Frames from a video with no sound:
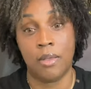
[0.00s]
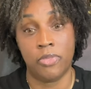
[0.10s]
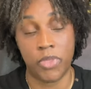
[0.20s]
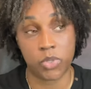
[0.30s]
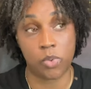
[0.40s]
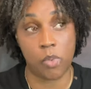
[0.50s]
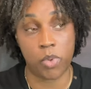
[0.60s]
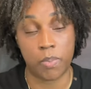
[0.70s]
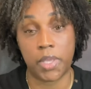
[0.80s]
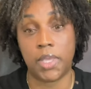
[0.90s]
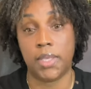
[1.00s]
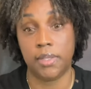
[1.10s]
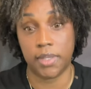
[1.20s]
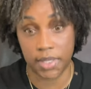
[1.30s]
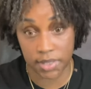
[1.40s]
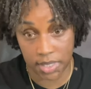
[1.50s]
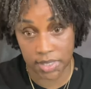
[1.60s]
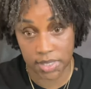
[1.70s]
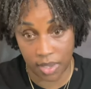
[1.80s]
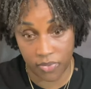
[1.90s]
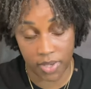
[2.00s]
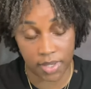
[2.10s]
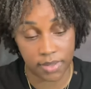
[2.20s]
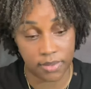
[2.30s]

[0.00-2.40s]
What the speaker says: This one would be Intense Cafe.